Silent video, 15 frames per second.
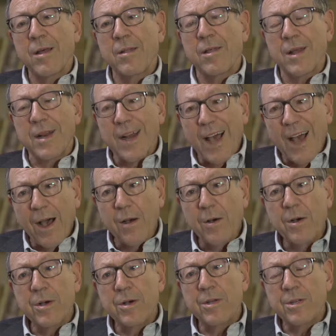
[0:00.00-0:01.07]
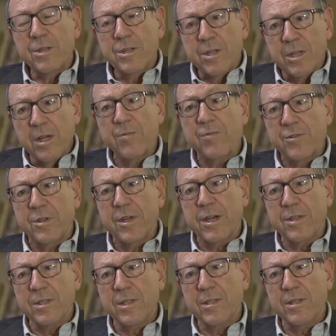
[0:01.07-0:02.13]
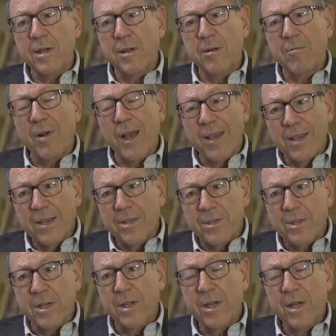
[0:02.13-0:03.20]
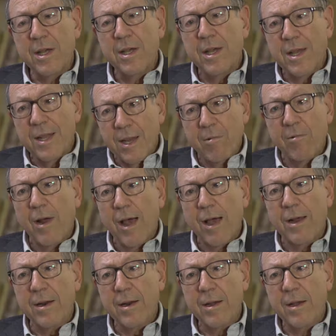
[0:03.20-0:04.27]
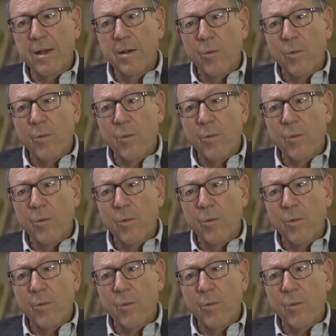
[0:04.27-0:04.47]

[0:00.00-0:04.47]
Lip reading: The now Chief Justice Raisi in Iran